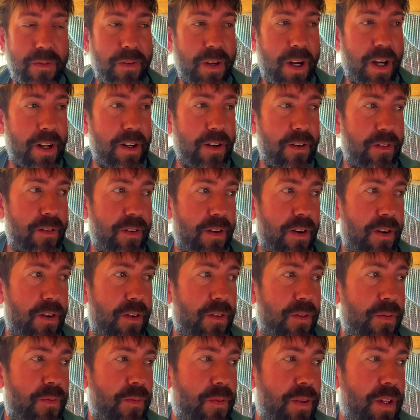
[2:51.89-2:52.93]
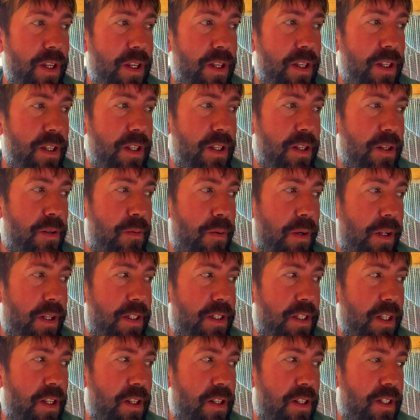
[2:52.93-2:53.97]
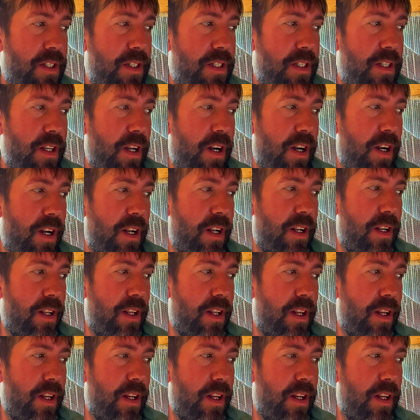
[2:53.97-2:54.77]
I don't know. But it's a good start.